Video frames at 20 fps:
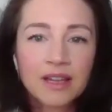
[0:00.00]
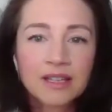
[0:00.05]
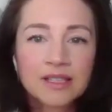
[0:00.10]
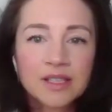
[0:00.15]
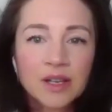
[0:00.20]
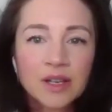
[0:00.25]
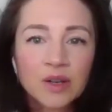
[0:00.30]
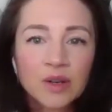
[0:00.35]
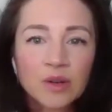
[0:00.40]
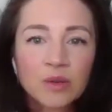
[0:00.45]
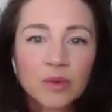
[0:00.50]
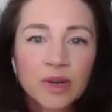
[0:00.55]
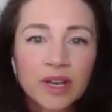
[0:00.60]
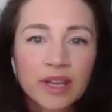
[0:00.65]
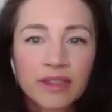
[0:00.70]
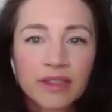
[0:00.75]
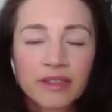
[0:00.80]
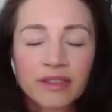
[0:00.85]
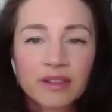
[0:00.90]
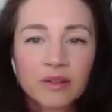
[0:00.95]
And so
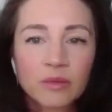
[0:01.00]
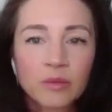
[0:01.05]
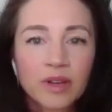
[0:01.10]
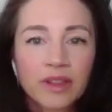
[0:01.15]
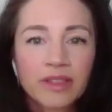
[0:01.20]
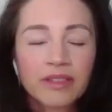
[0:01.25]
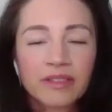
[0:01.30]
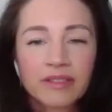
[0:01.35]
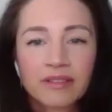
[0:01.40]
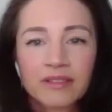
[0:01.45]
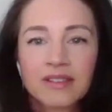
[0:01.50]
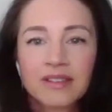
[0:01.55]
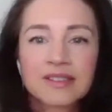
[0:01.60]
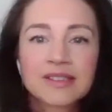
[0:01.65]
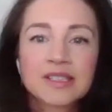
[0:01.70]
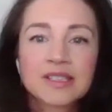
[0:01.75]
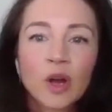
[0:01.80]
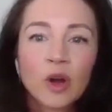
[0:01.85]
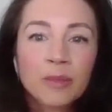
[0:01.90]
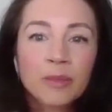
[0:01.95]
with
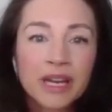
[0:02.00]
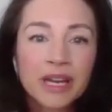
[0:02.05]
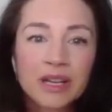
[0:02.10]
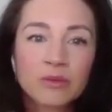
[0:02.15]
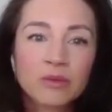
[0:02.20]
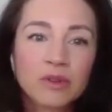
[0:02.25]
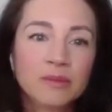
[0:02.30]
so many